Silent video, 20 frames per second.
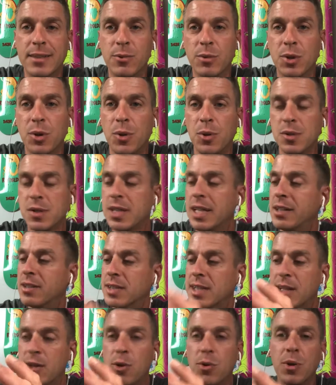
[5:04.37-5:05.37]
with wholesalers
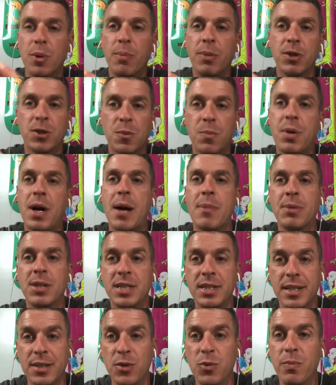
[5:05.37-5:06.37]
that owned a bunch of properties
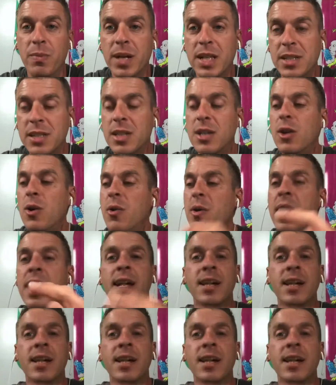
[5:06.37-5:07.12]
in New Mexico,